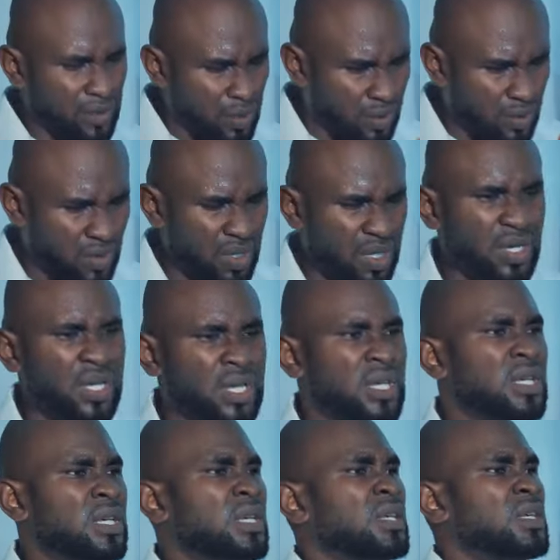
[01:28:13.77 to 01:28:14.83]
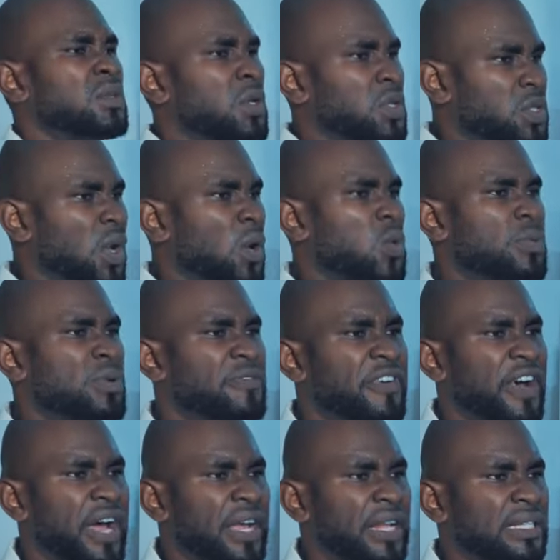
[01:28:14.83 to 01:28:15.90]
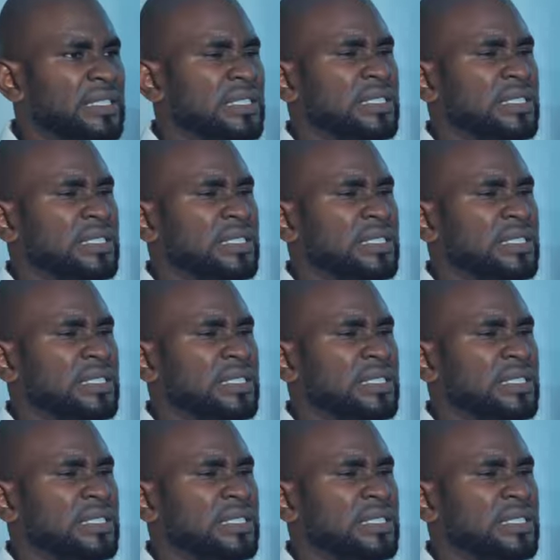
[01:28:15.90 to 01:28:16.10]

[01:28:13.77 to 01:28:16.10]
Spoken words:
so your son will be fine.